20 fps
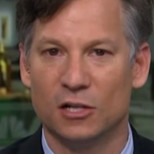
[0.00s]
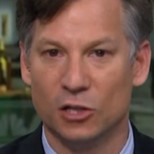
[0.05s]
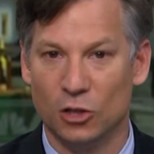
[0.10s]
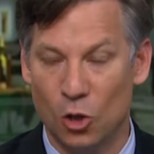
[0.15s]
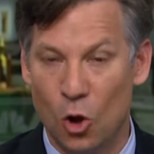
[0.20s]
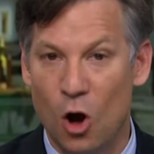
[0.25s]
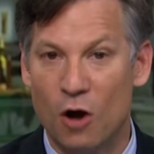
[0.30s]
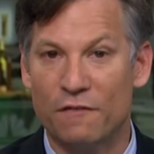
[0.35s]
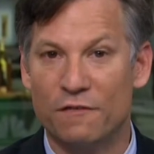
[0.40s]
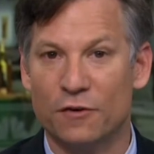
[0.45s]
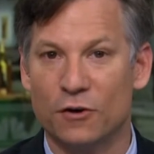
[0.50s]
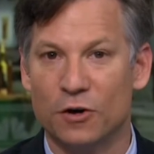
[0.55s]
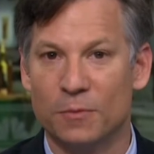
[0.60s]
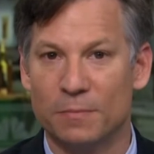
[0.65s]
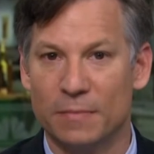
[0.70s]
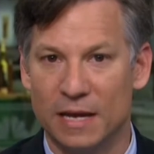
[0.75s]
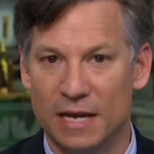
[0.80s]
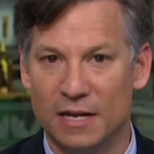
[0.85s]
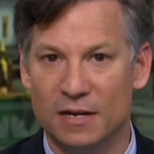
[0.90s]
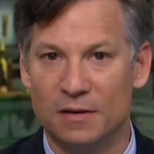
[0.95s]
law
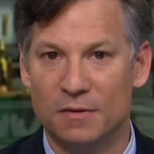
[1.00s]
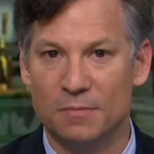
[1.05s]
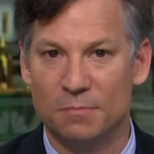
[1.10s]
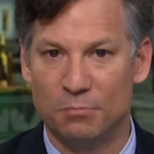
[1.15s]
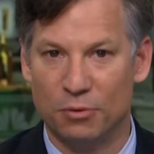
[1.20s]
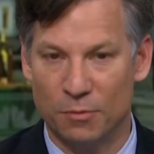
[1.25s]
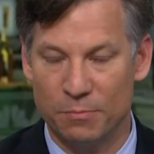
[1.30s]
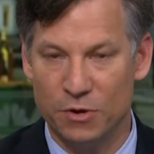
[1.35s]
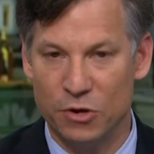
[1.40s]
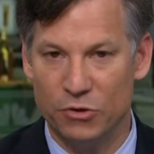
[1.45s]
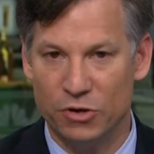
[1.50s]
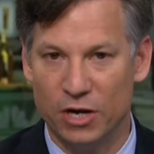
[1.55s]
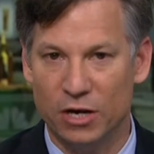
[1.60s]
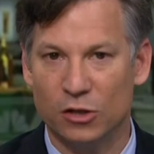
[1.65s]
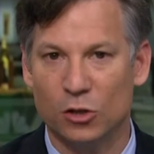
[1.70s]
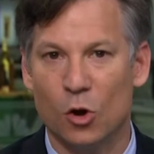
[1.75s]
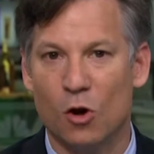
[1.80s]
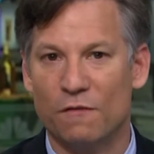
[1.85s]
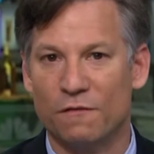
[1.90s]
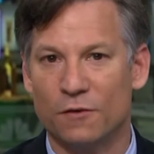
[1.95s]
firm in Bermuda, a
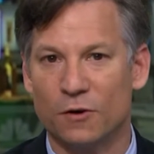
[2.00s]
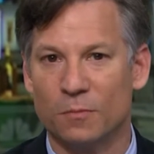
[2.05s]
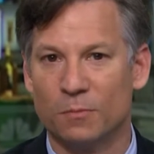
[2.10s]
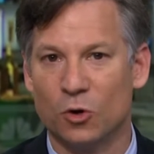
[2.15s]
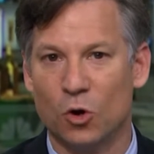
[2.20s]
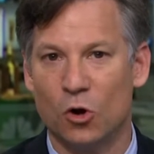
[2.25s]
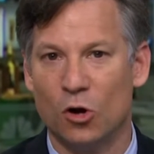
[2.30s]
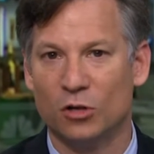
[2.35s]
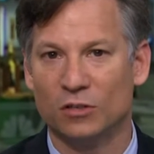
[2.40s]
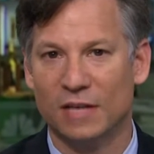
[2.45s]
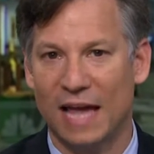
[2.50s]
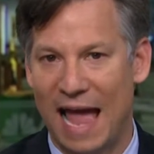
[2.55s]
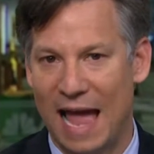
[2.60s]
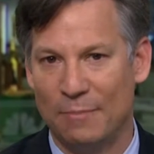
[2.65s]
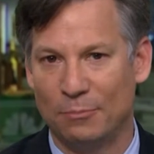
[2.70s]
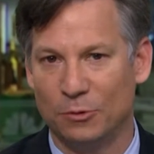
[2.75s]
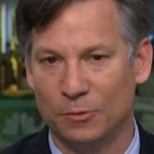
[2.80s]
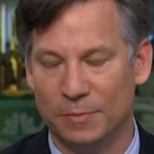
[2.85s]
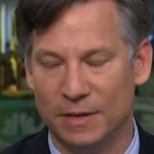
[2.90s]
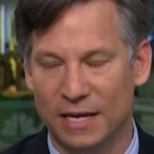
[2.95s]
law firm called
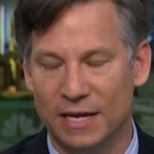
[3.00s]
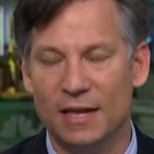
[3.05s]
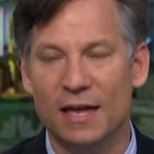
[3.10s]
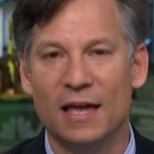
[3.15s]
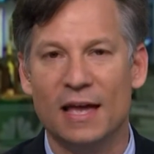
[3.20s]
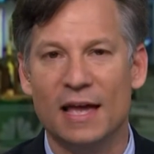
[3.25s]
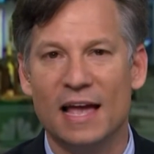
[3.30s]
Appleby.